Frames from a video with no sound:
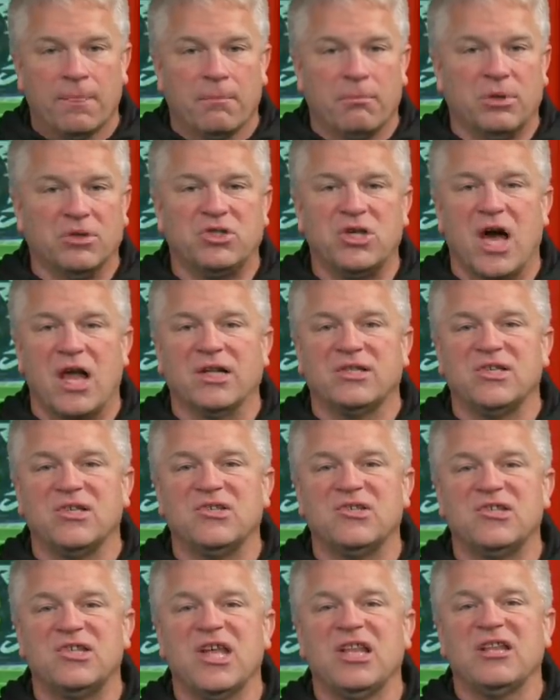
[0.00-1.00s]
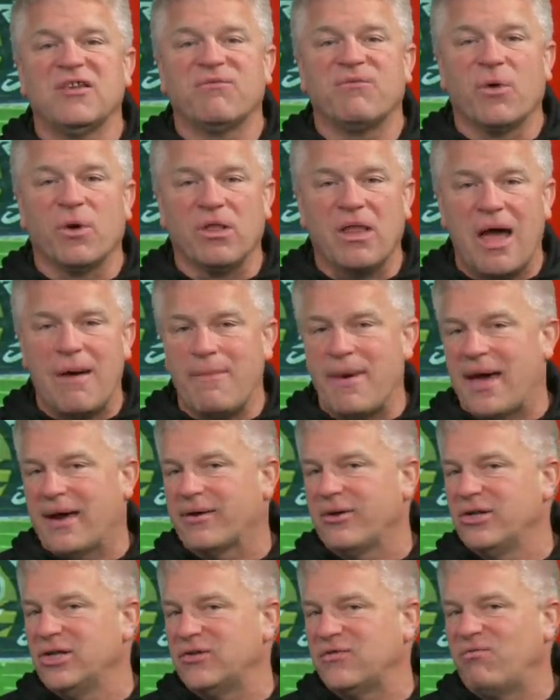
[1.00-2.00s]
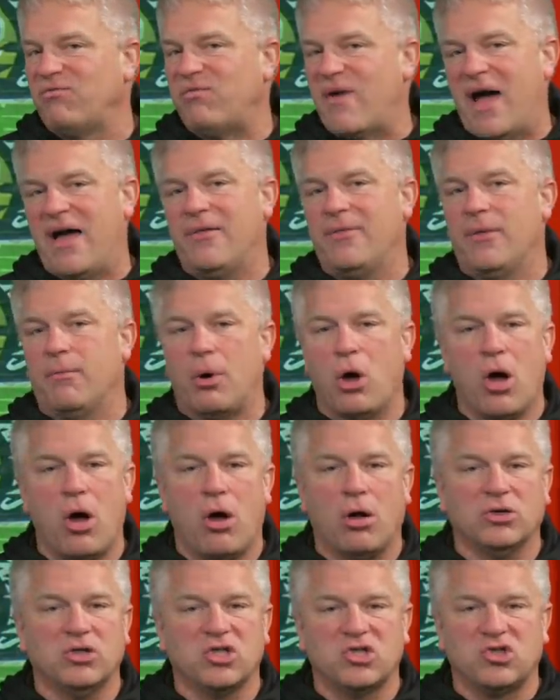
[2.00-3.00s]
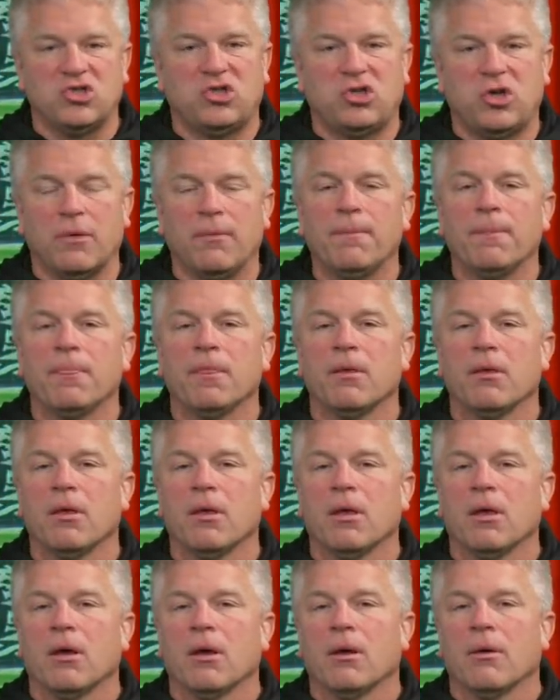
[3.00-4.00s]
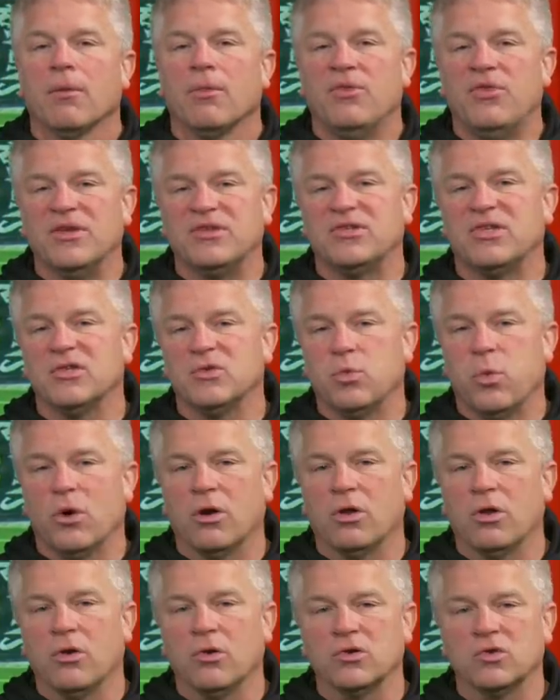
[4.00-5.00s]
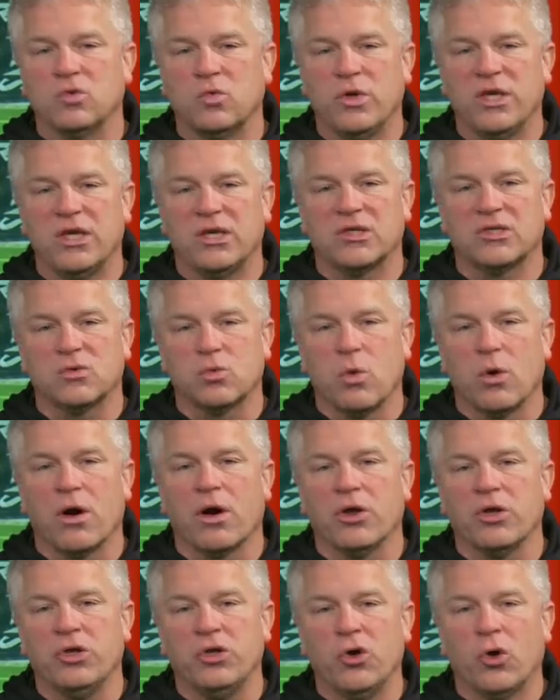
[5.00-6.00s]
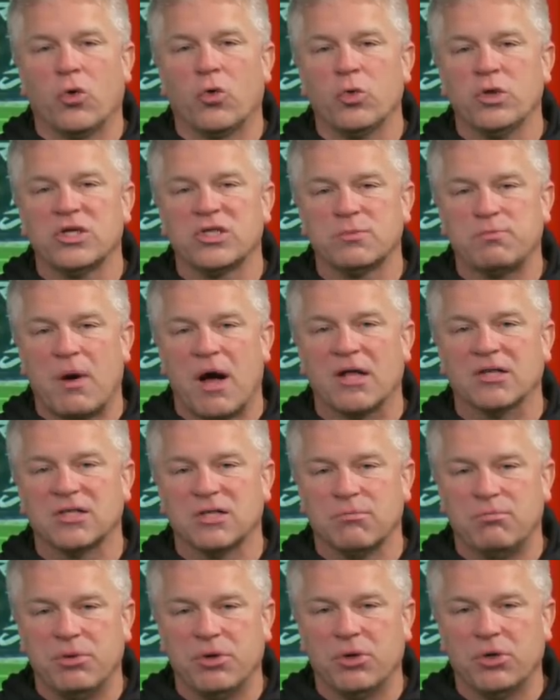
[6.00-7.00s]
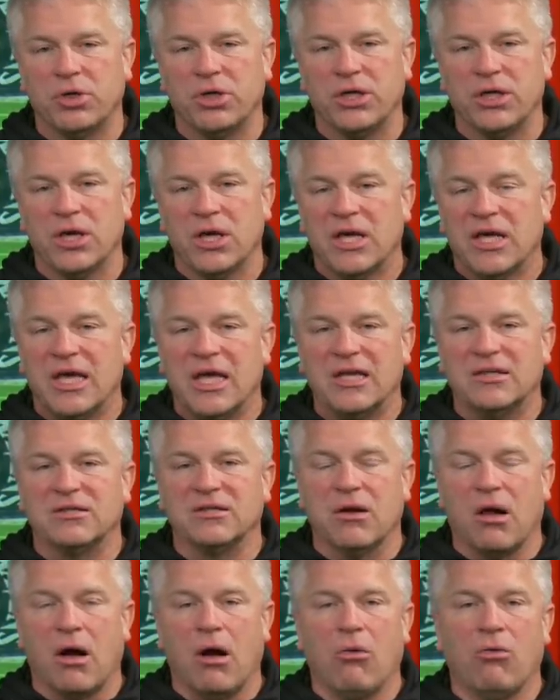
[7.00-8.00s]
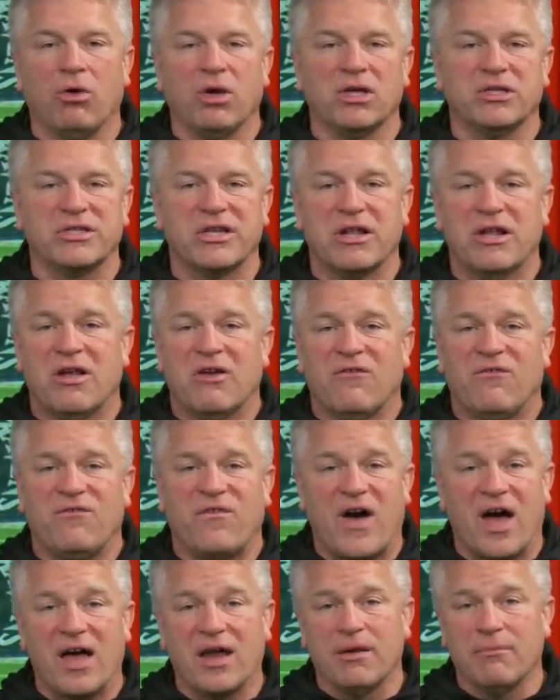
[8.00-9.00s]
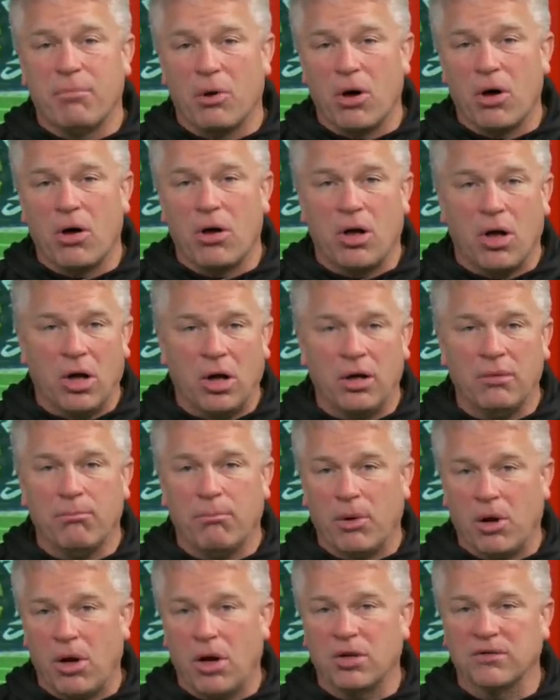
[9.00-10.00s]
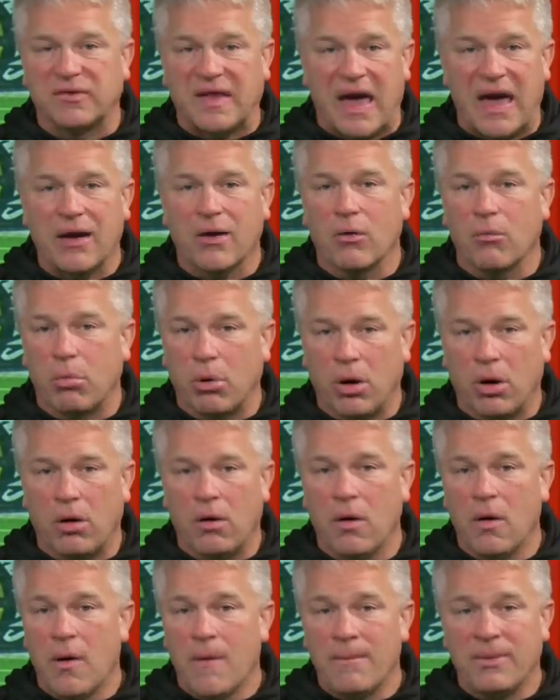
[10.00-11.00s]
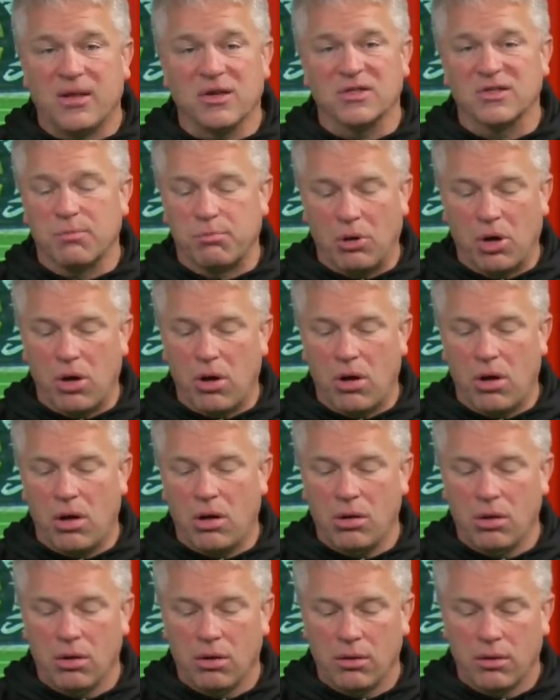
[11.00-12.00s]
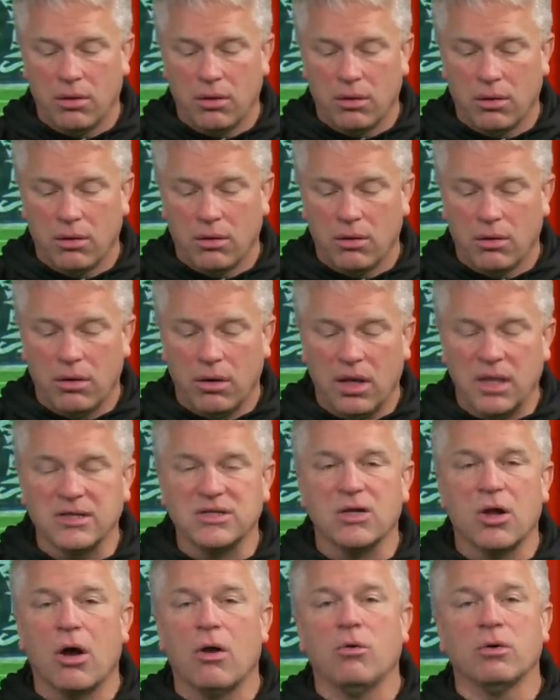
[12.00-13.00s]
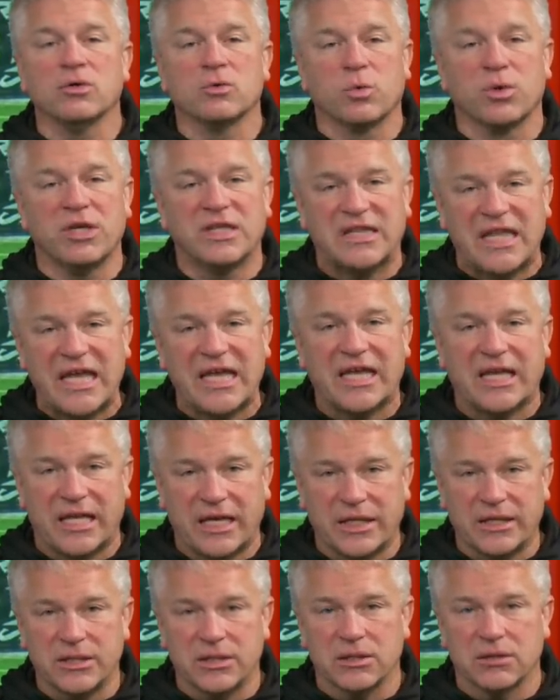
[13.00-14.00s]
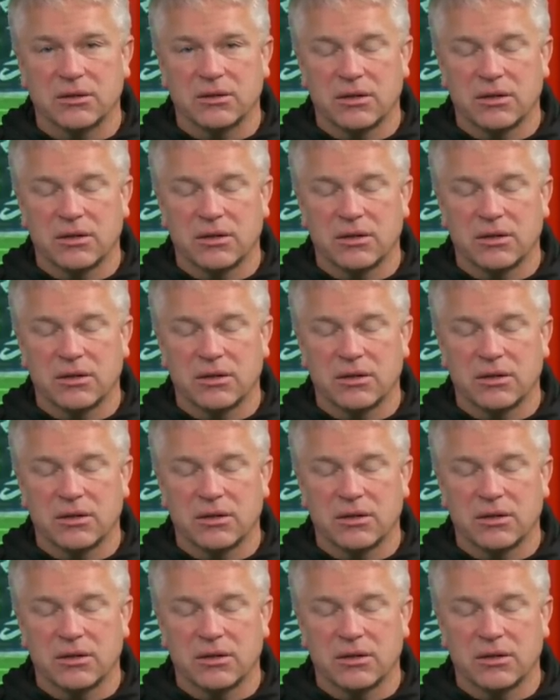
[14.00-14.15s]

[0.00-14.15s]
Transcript: but John, it's instinctive for a linebacker to just find the ball. Just This is one of those weeks where your responsibility isn't always find ball, hunt ball, tackle ball, because the ball isn't always where you think it is.